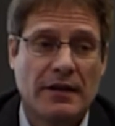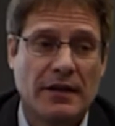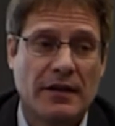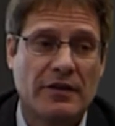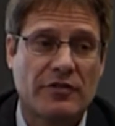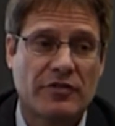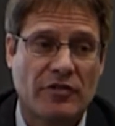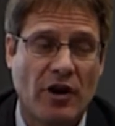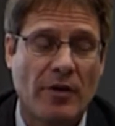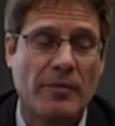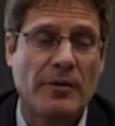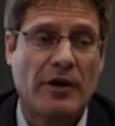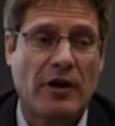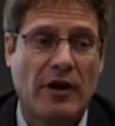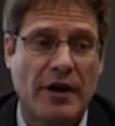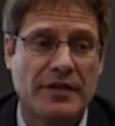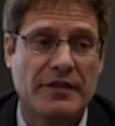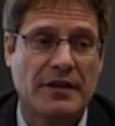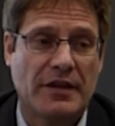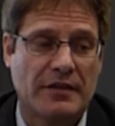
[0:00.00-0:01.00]
It is common,
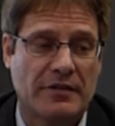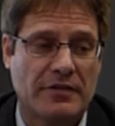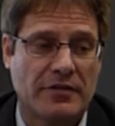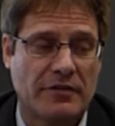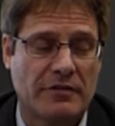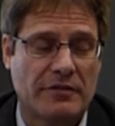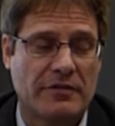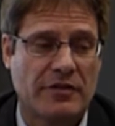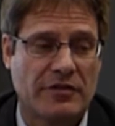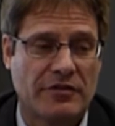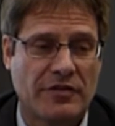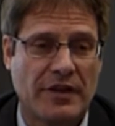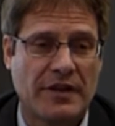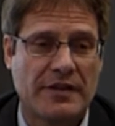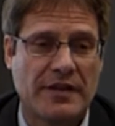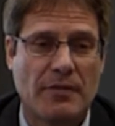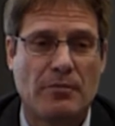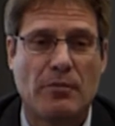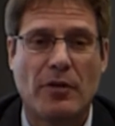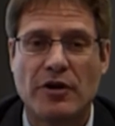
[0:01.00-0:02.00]
I think, to
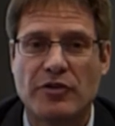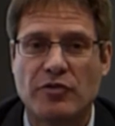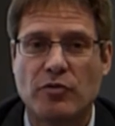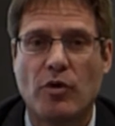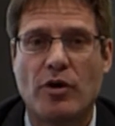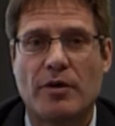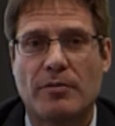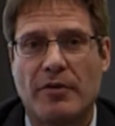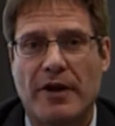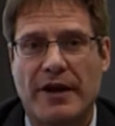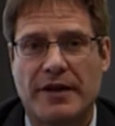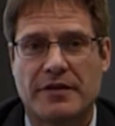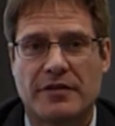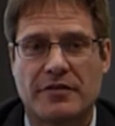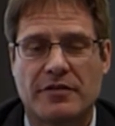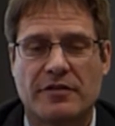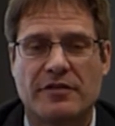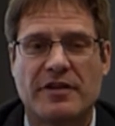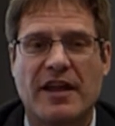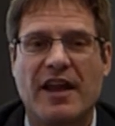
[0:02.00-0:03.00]
see that most work
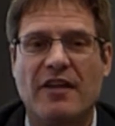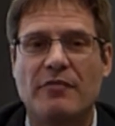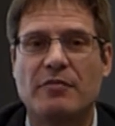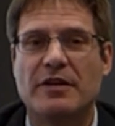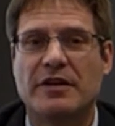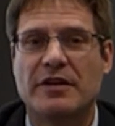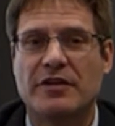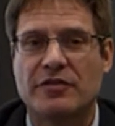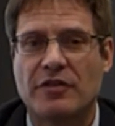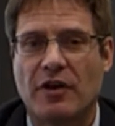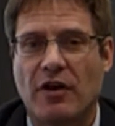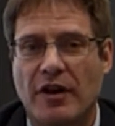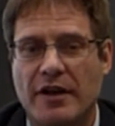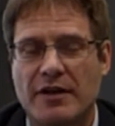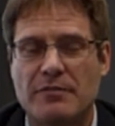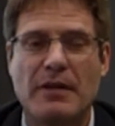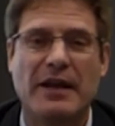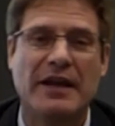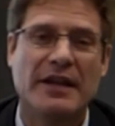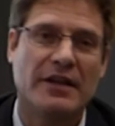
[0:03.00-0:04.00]
practices have been
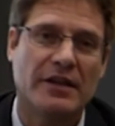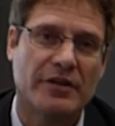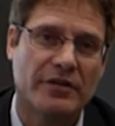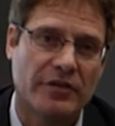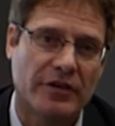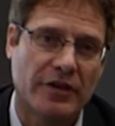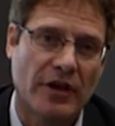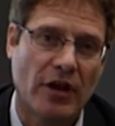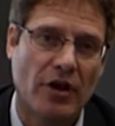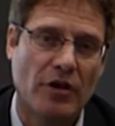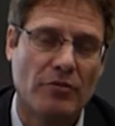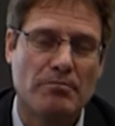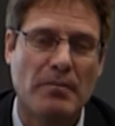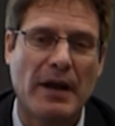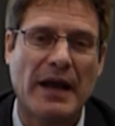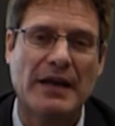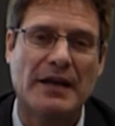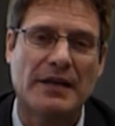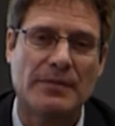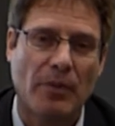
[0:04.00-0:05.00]
designed many years ago,
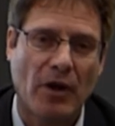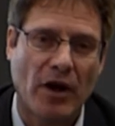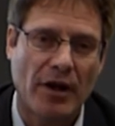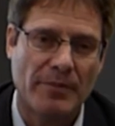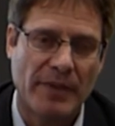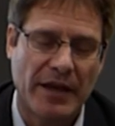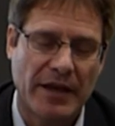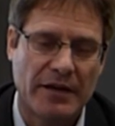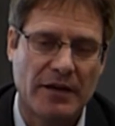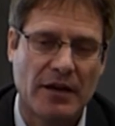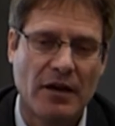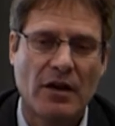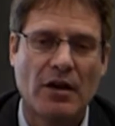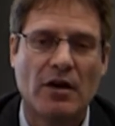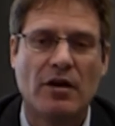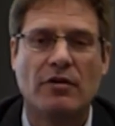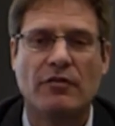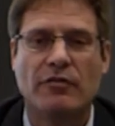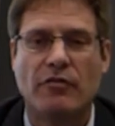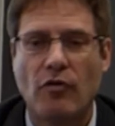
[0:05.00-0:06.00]
mainly by men,
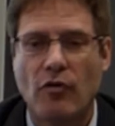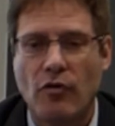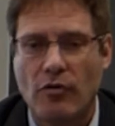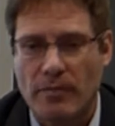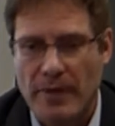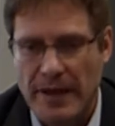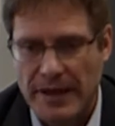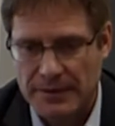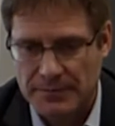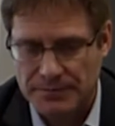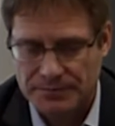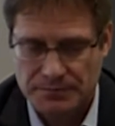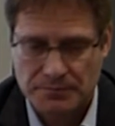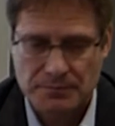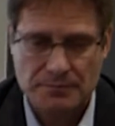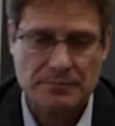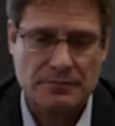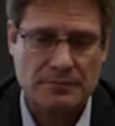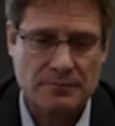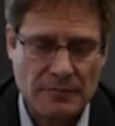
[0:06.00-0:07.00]
for men.
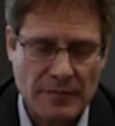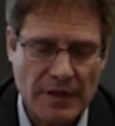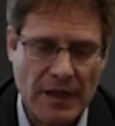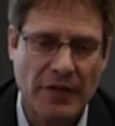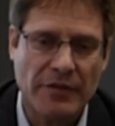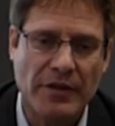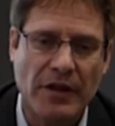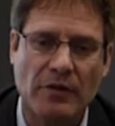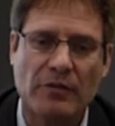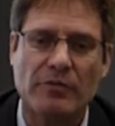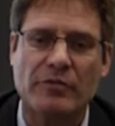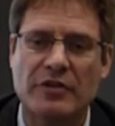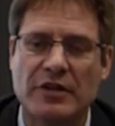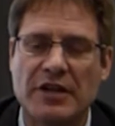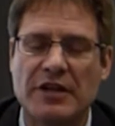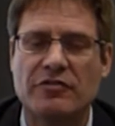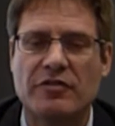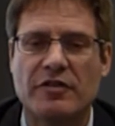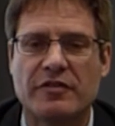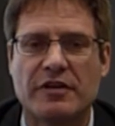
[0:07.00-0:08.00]
And that was
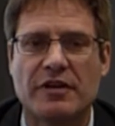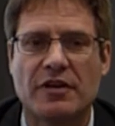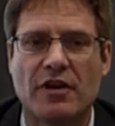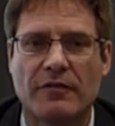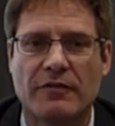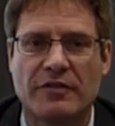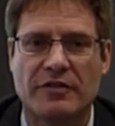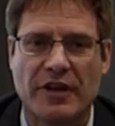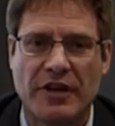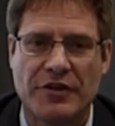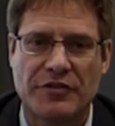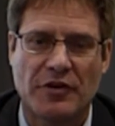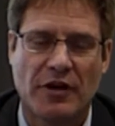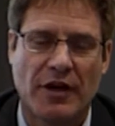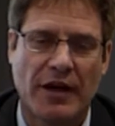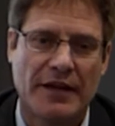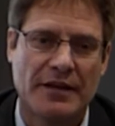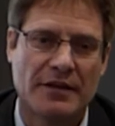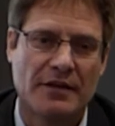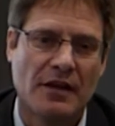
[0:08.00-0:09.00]
an interesting conversation
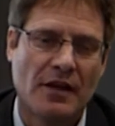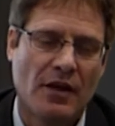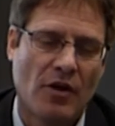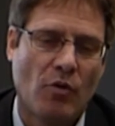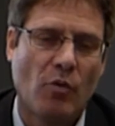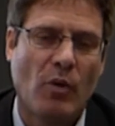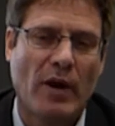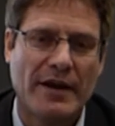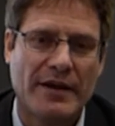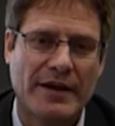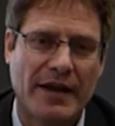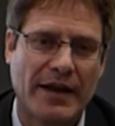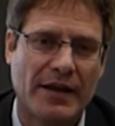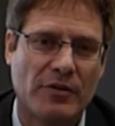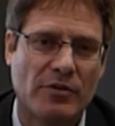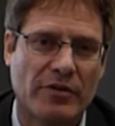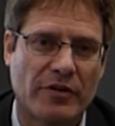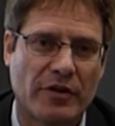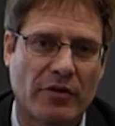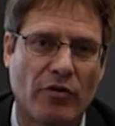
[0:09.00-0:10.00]
I had one
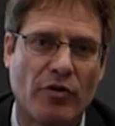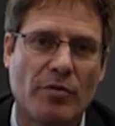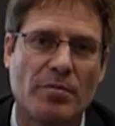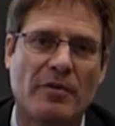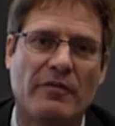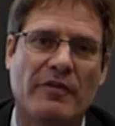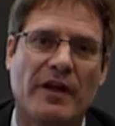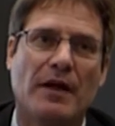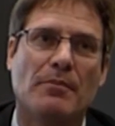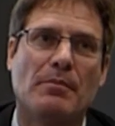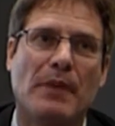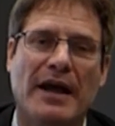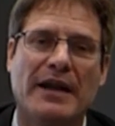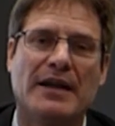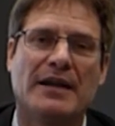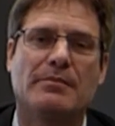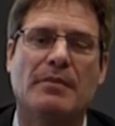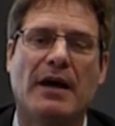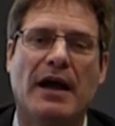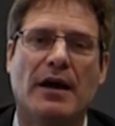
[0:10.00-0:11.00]
day with a group of our
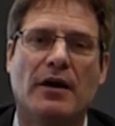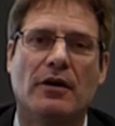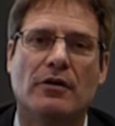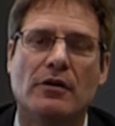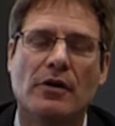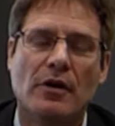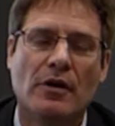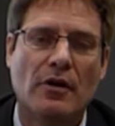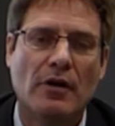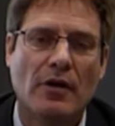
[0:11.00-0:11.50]
mainly male